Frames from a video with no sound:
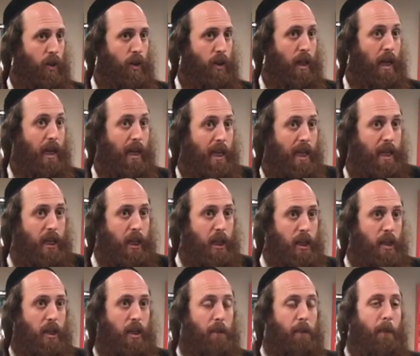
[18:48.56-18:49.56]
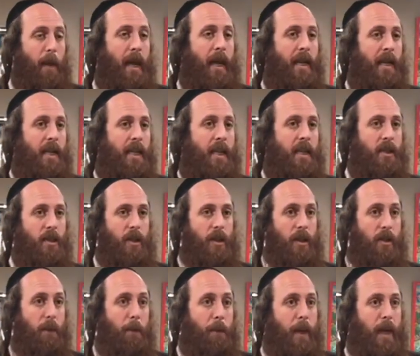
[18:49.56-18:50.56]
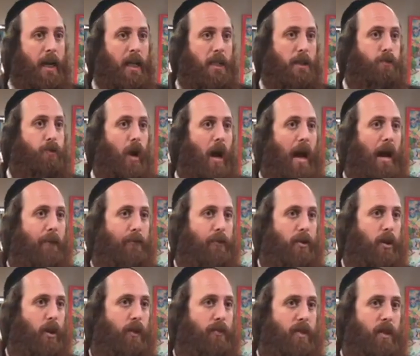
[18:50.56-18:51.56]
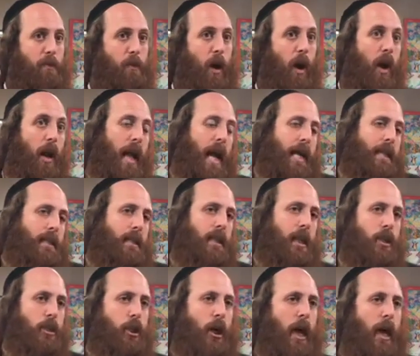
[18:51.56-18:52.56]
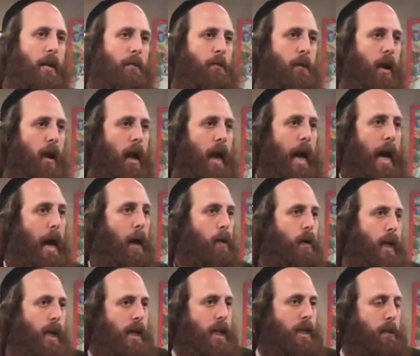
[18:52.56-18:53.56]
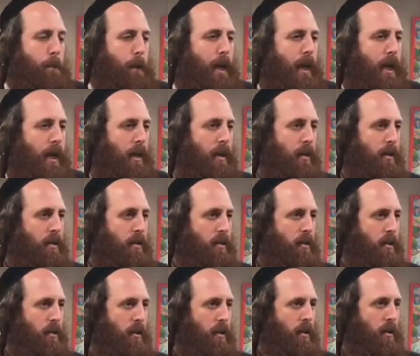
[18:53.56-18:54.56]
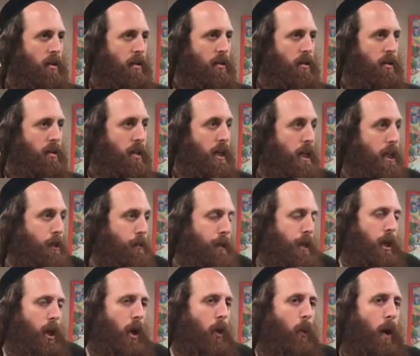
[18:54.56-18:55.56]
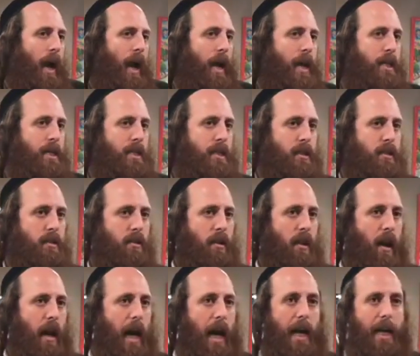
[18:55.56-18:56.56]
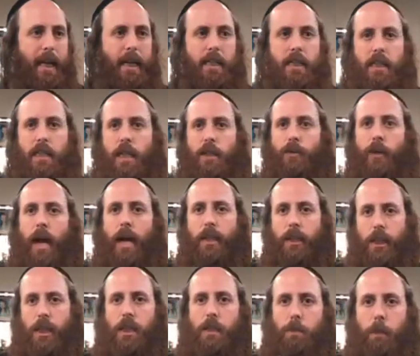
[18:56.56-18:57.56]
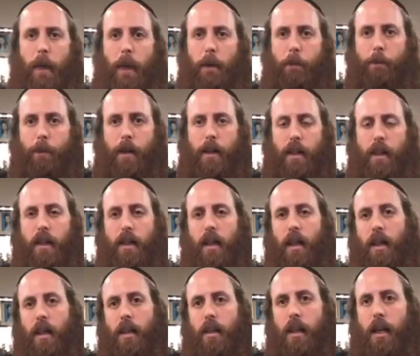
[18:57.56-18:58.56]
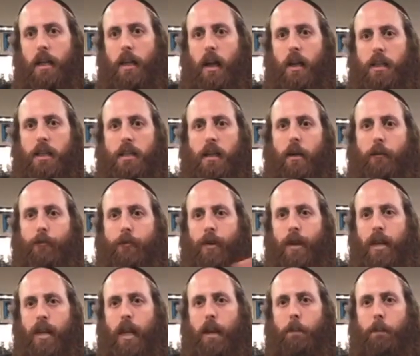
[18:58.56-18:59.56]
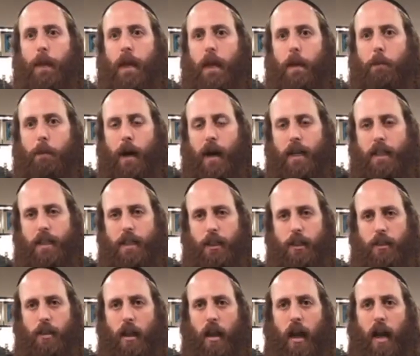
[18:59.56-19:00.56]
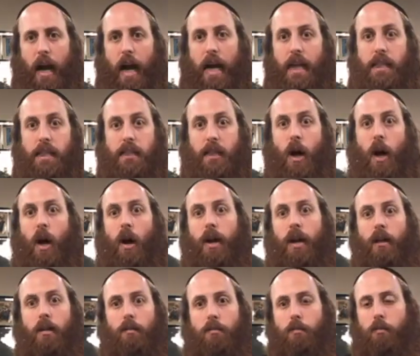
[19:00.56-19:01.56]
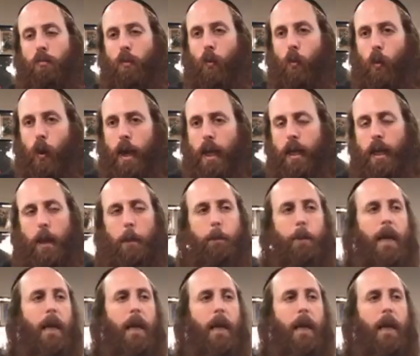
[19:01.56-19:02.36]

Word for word: the leader, the main leader, the biggest prophet of them all, asked Hashem, how can it be? Teach me your ways. I can see righteous people that are suffering and being punished. I saw wicked